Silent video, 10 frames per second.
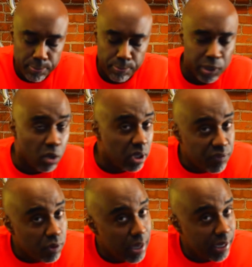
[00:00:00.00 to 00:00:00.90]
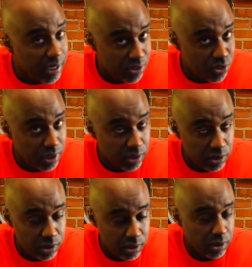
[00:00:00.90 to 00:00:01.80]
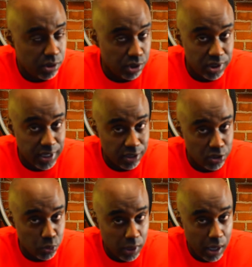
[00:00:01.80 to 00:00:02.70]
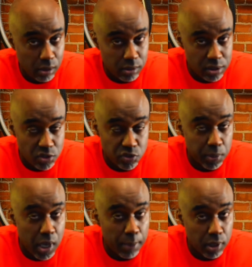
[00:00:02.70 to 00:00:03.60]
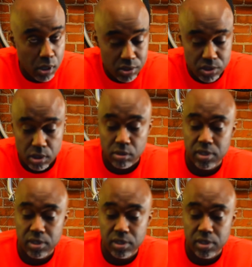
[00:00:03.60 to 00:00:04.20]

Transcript: but only if you like incense should you check this one out. This is from Comme des Garçons.